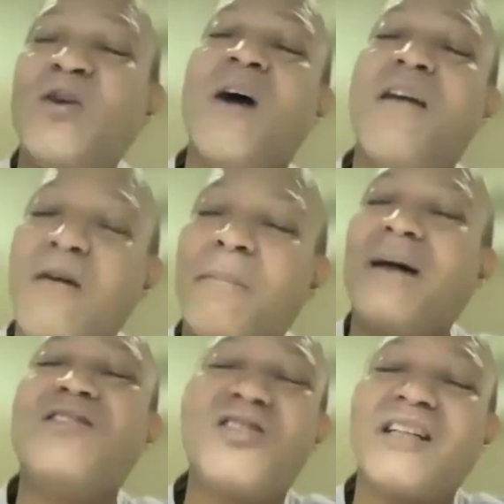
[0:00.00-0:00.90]
you have a
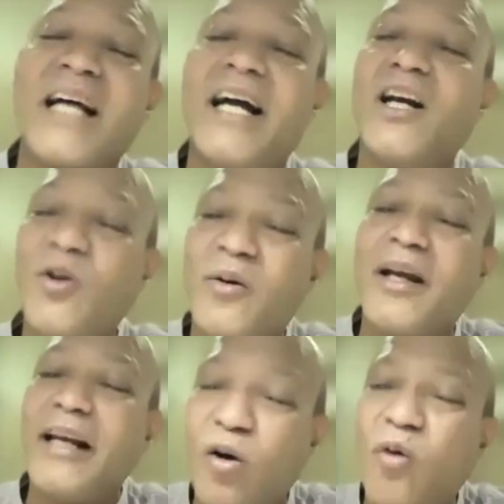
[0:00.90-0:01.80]
puncture tire, you
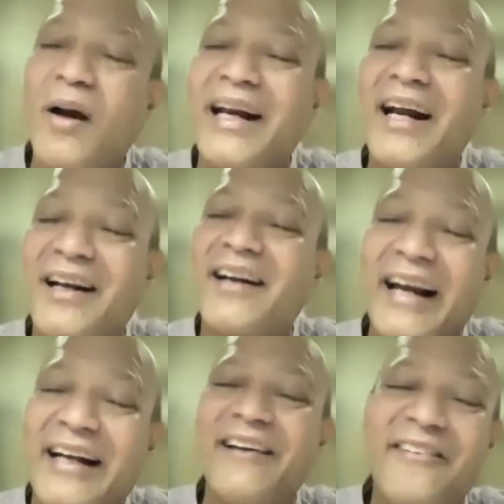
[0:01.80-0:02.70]
can go and get it
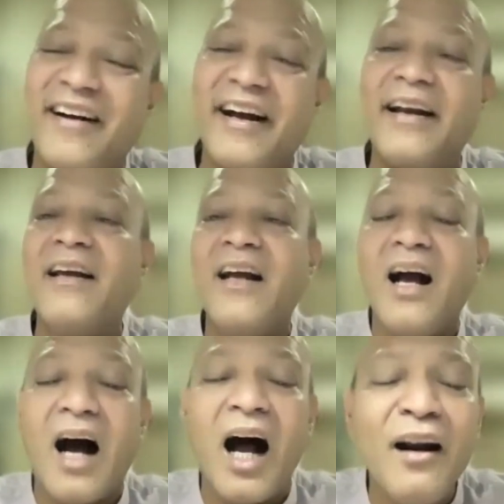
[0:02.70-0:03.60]
rectified.
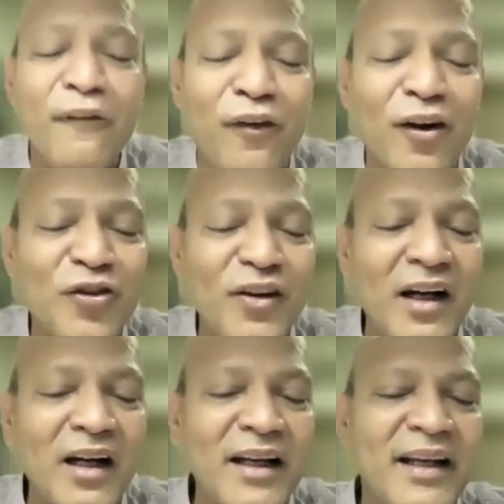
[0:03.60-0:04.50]

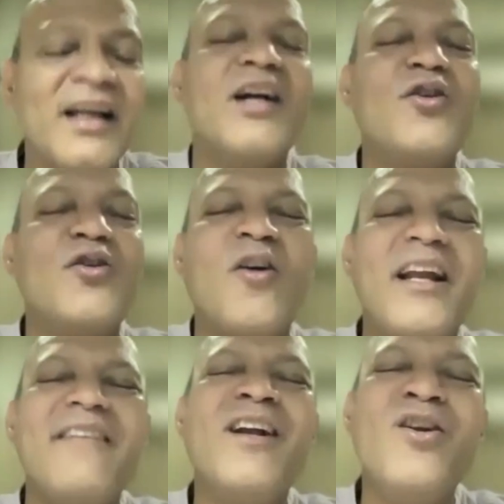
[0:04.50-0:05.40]
Unfortunately, you
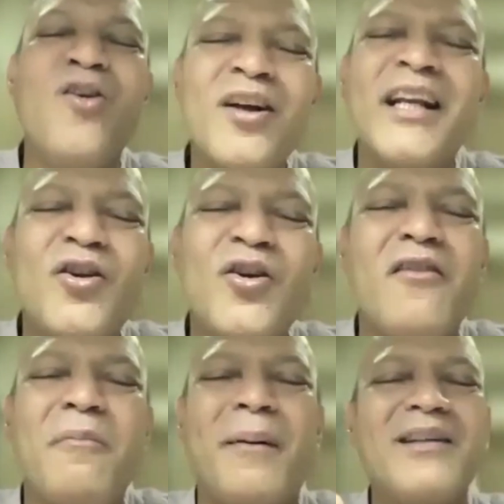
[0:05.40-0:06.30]
don't even know that you
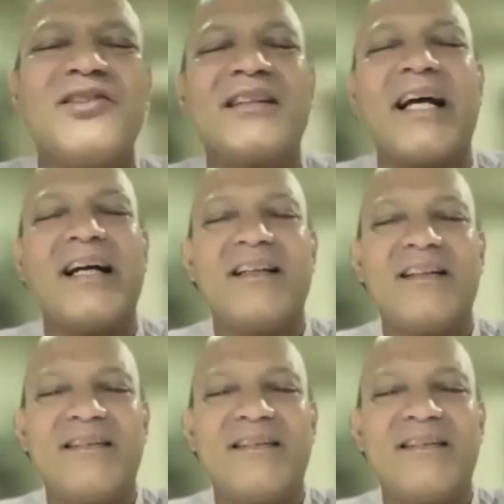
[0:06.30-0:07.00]
have a puncture tire.